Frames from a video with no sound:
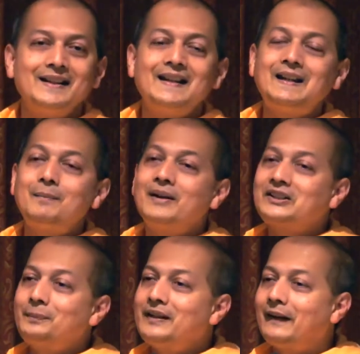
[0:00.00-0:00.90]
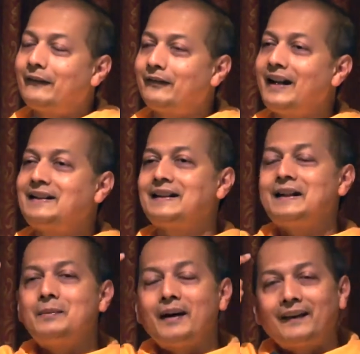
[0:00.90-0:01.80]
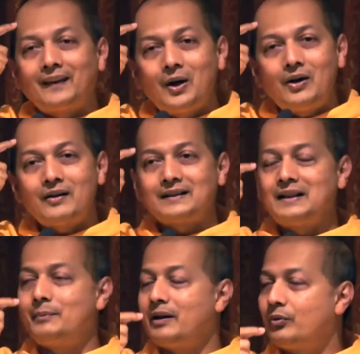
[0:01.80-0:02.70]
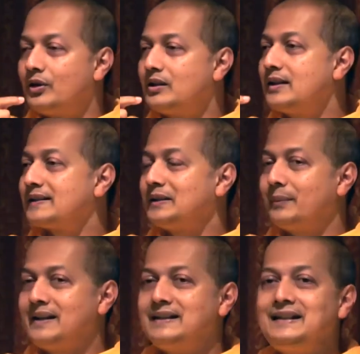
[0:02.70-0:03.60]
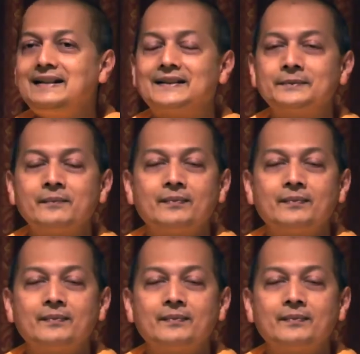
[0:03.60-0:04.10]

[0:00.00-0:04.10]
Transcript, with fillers: It must be reflected in my thought, in my words, in my deeds.